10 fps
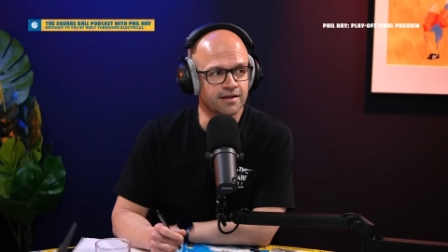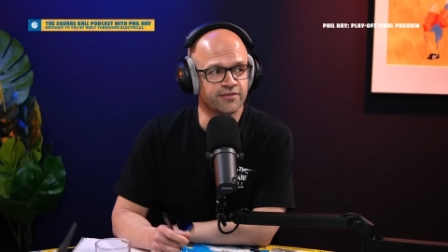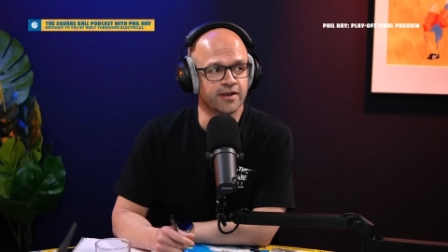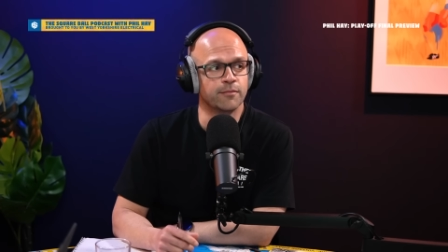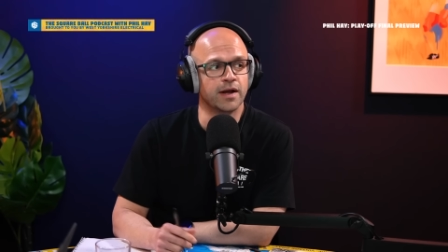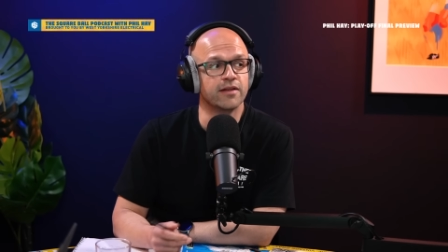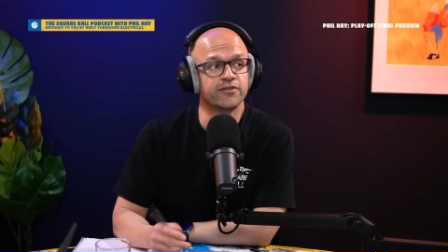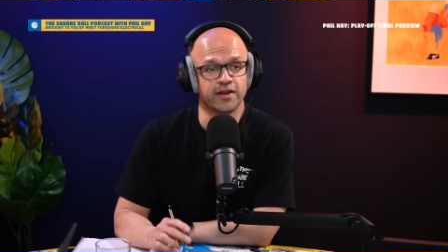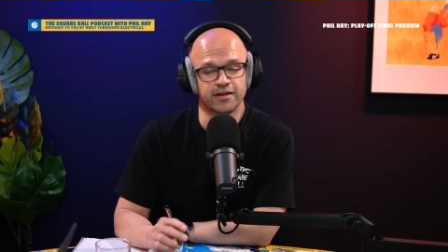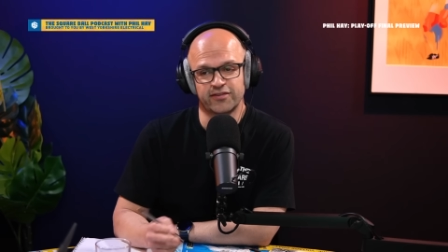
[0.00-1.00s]
So, yeah, well,
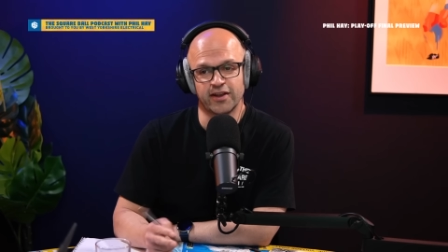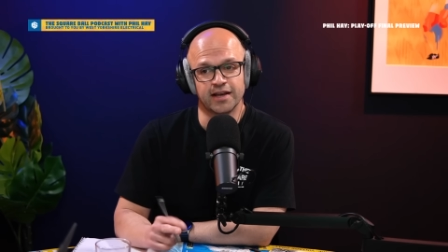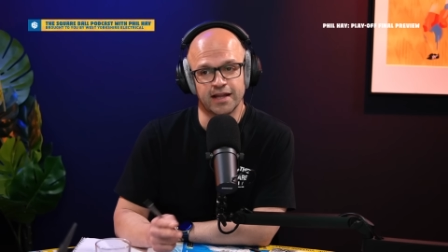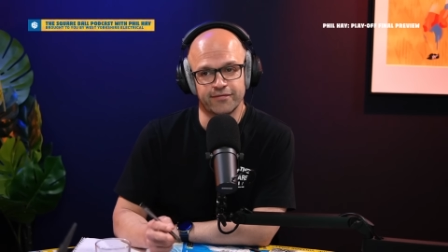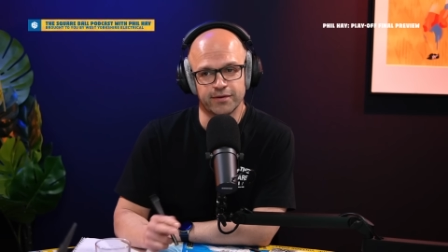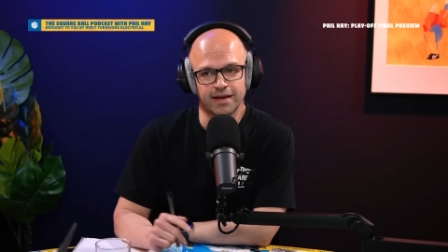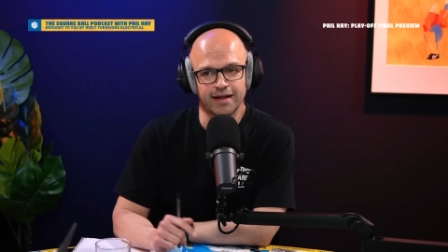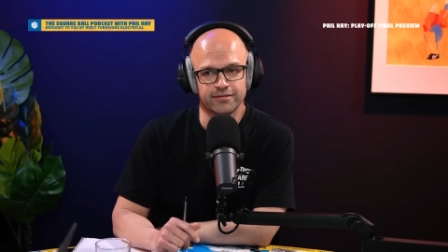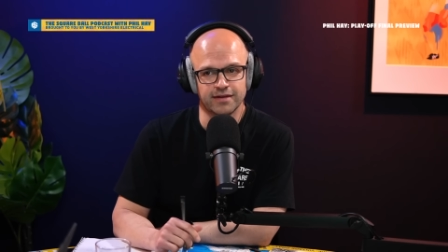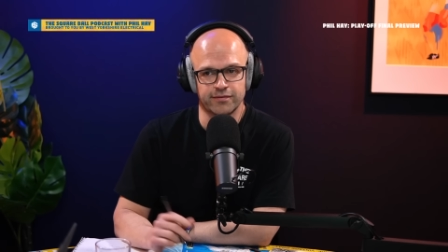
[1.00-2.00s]
yeah, no, certainly think, if you're, you're
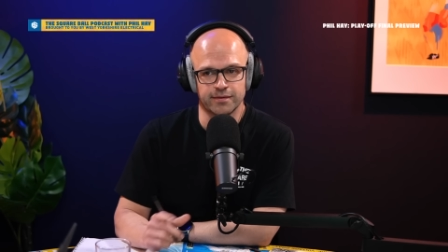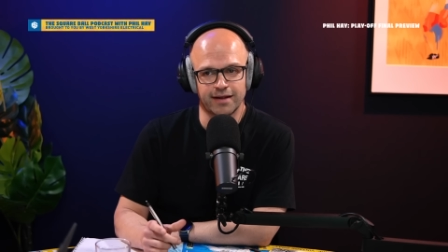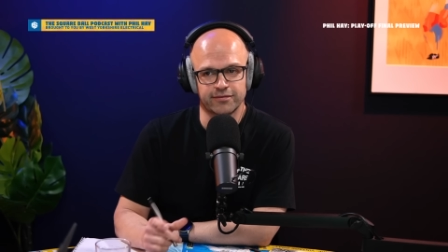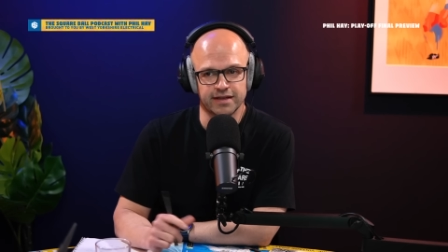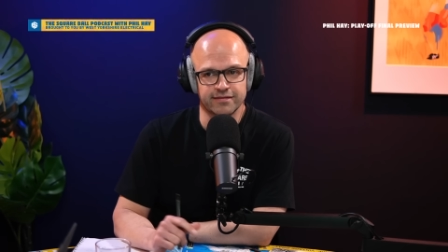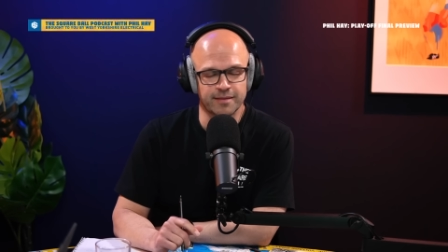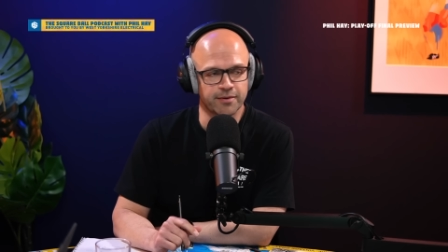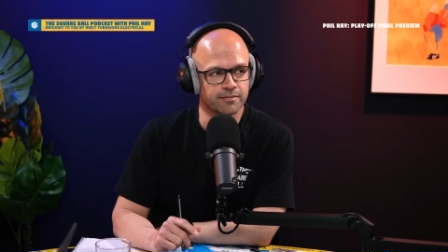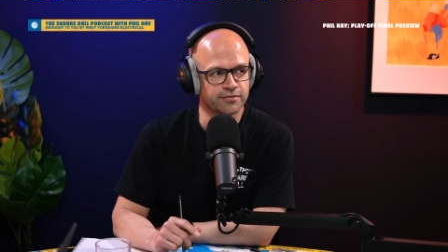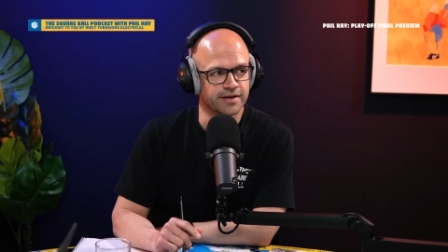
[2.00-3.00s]
allowed if you're allowed to leave that
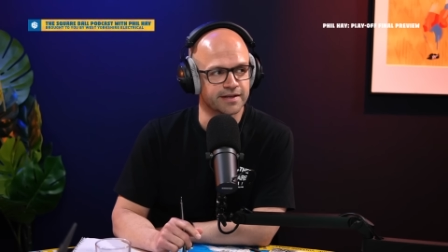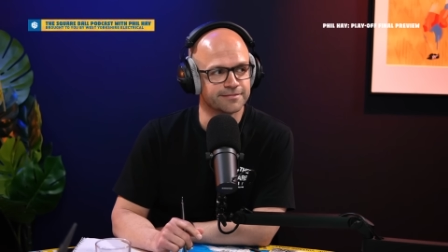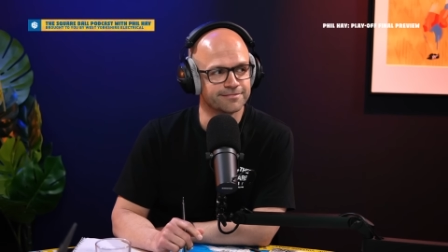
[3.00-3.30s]
bottom three in.